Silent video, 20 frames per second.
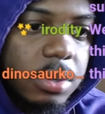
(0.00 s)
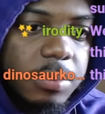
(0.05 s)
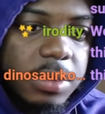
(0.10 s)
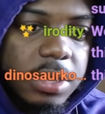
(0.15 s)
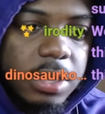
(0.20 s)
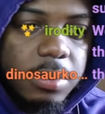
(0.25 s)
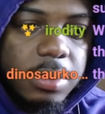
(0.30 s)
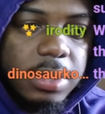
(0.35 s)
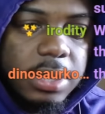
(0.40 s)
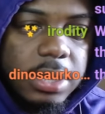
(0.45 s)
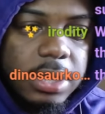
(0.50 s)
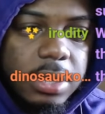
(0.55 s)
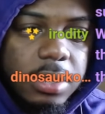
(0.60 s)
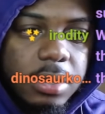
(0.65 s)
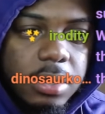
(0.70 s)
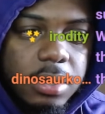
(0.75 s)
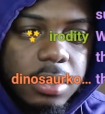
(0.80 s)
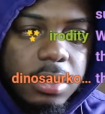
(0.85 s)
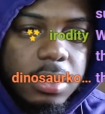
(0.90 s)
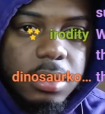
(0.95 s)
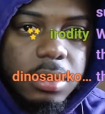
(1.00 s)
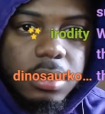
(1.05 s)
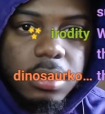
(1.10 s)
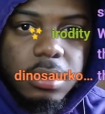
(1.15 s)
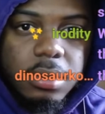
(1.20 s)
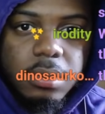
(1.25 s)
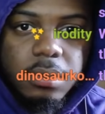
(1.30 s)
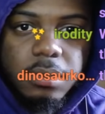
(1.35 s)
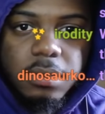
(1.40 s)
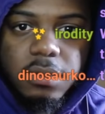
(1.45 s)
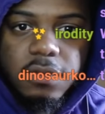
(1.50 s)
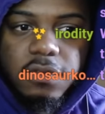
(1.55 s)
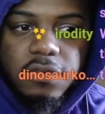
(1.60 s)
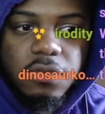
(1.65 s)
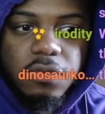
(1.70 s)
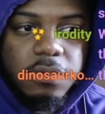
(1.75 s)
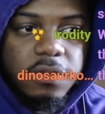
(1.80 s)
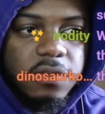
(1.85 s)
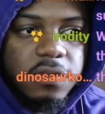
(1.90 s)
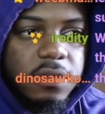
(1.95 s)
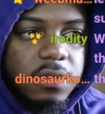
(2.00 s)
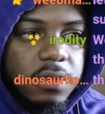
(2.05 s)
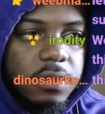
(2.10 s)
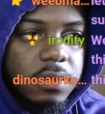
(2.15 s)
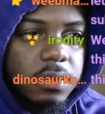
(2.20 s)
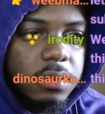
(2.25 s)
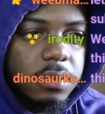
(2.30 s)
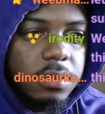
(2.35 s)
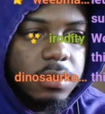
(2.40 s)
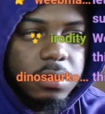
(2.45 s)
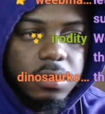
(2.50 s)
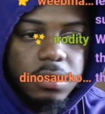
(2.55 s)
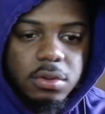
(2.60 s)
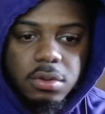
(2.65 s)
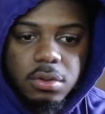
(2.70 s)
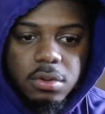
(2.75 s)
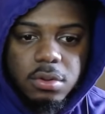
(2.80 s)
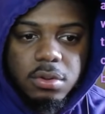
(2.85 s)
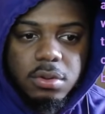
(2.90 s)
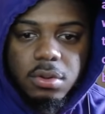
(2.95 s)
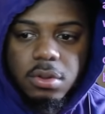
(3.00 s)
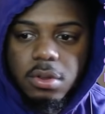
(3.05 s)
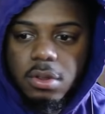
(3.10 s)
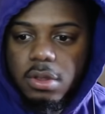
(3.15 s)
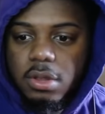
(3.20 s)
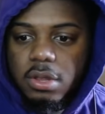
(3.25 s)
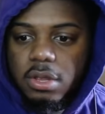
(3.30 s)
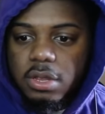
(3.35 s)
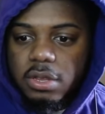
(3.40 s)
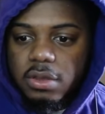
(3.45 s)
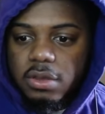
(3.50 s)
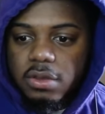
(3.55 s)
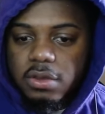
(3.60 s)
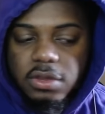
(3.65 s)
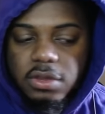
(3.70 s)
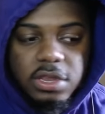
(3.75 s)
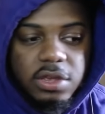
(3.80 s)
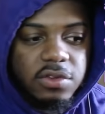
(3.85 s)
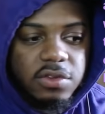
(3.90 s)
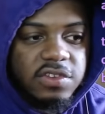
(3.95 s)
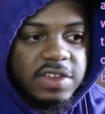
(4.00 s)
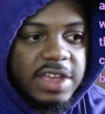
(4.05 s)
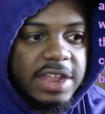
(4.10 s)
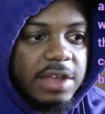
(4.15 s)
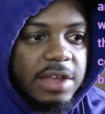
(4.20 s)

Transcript: here. Zoom this in here. Yo, shout out